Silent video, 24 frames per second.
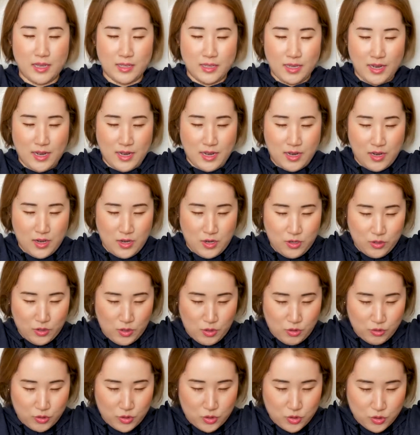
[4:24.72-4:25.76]
now
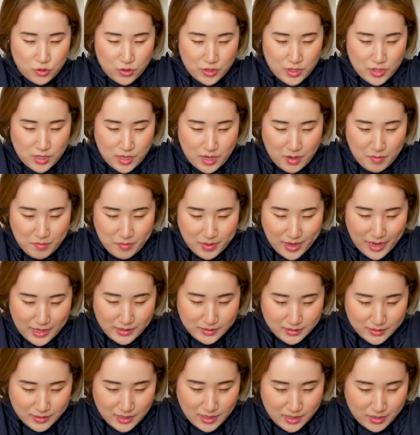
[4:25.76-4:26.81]
go to the back
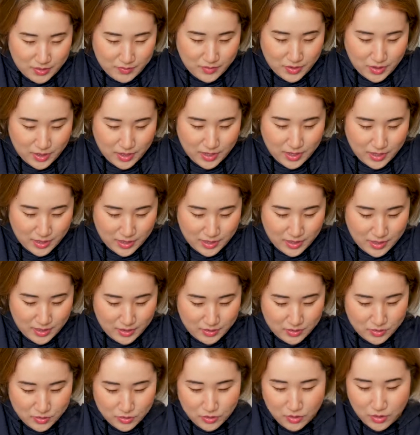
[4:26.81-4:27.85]
side of your
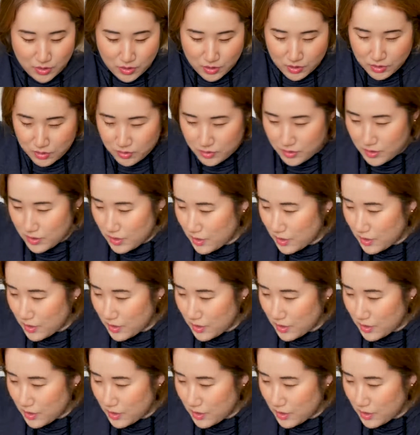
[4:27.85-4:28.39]
head. So